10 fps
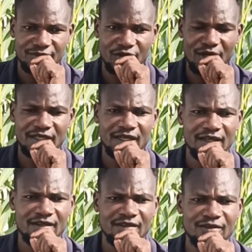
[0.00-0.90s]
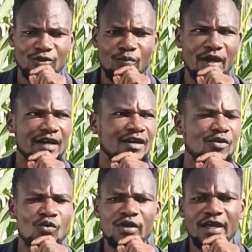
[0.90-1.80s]
they wanted to make
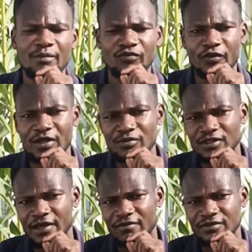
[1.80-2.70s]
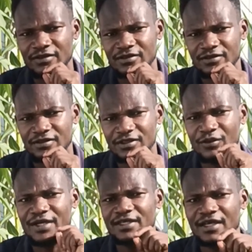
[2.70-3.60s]
good name for themselves.
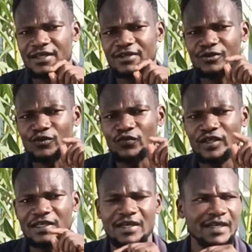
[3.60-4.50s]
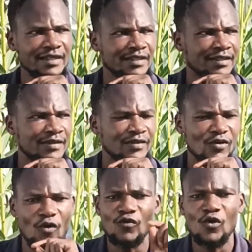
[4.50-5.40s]
They wanted to feel great.
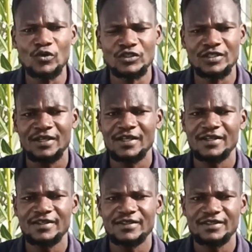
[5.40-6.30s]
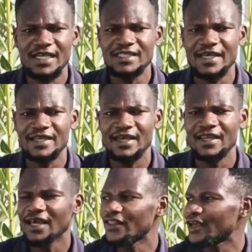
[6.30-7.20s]
Of course, just like
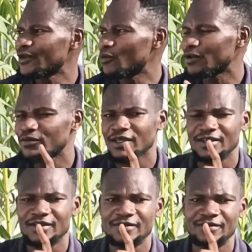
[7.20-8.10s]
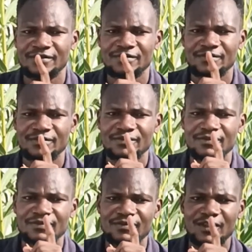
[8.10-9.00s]
any other human being,
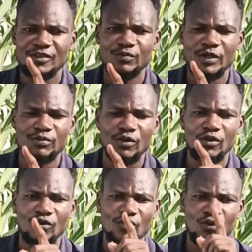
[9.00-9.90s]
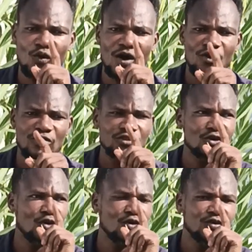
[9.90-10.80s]
these people were
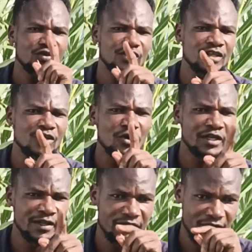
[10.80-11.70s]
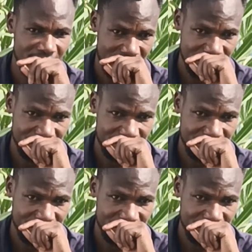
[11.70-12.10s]
also ego-driven.